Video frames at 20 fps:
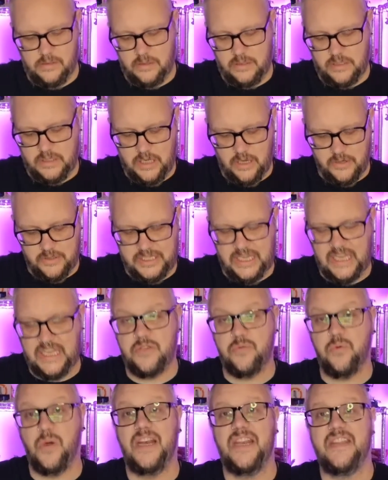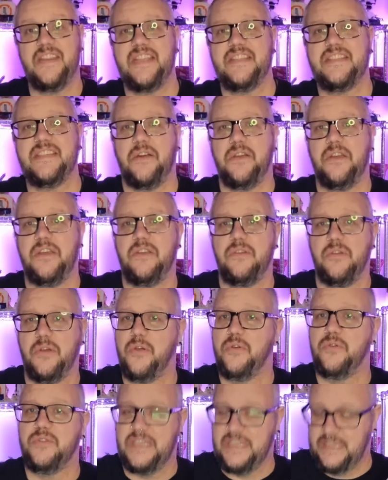go to each one and then tell you
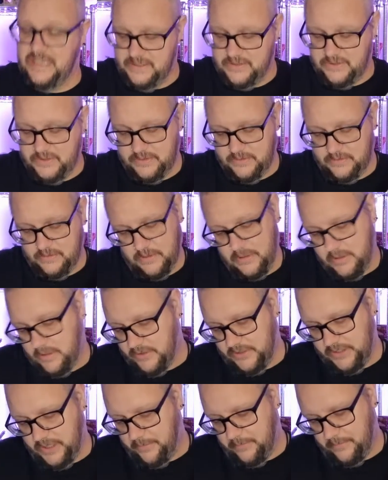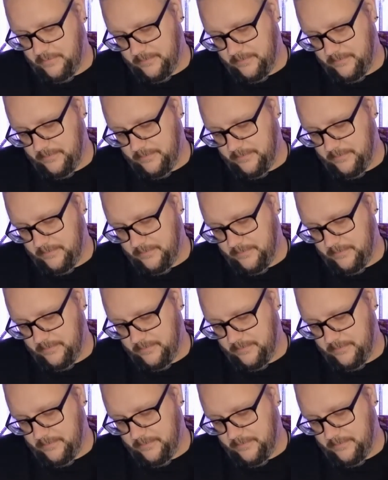whose it is. So...